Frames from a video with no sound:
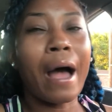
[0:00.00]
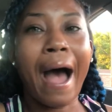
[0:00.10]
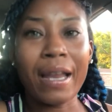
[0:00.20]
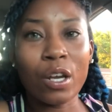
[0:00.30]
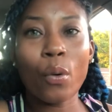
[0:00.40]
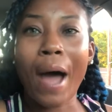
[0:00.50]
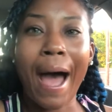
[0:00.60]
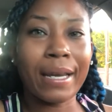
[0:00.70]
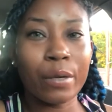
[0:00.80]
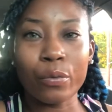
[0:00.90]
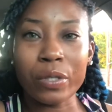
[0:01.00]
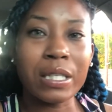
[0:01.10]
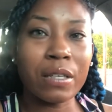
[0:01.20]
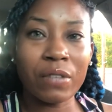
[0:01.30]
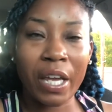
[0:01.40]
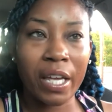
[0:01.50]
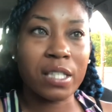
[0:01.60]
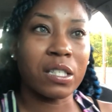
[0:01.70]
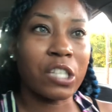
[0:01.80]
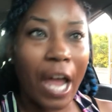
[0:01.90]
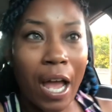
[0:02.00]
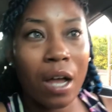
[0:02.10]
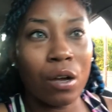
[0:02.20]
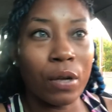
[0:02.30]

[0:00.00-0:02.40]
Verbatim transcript: I know I didn't receive that as a child,